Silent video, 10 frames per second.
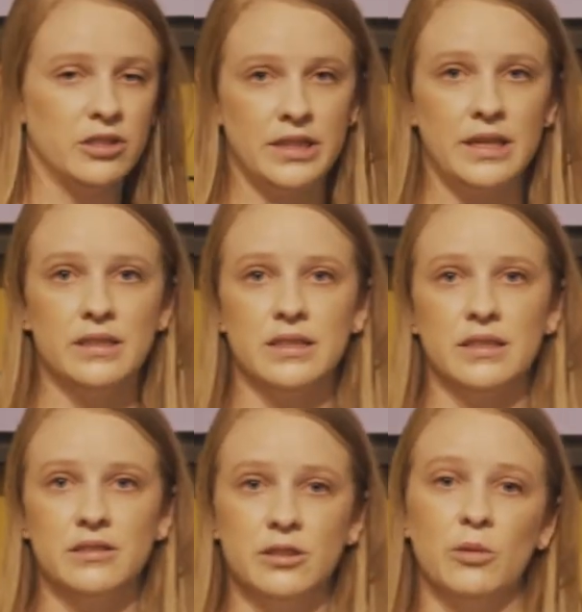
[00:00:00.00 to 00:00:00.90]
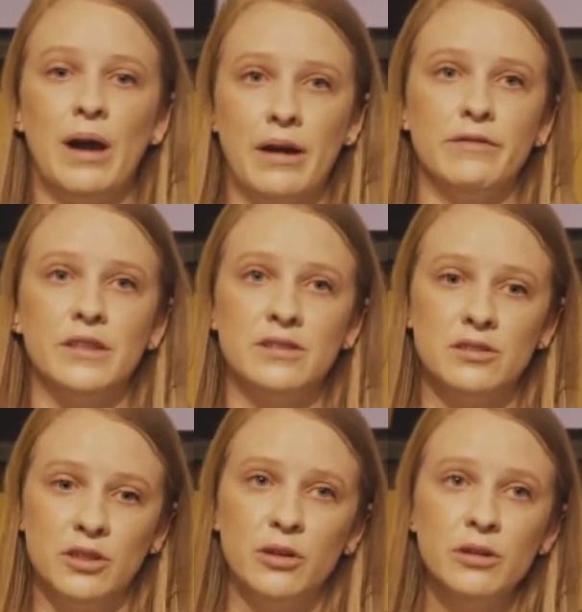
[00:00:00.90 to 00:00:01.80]
data sets still have this
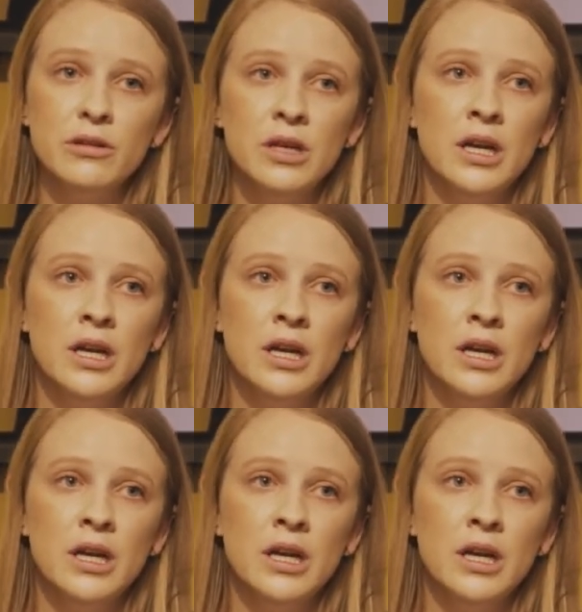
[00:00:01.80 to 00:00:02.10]
skew.